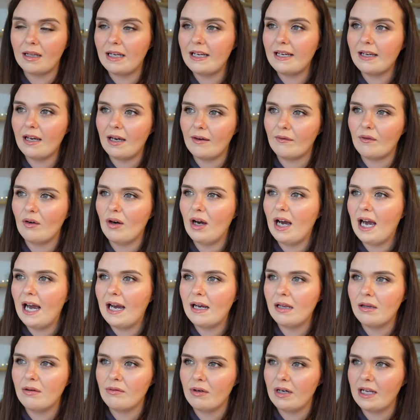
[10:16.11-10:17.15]
Like I've got
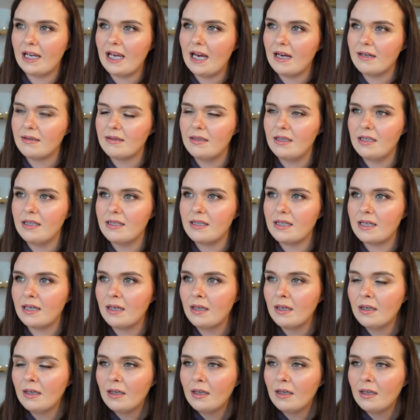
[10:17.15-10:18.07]
hyaluronic acid,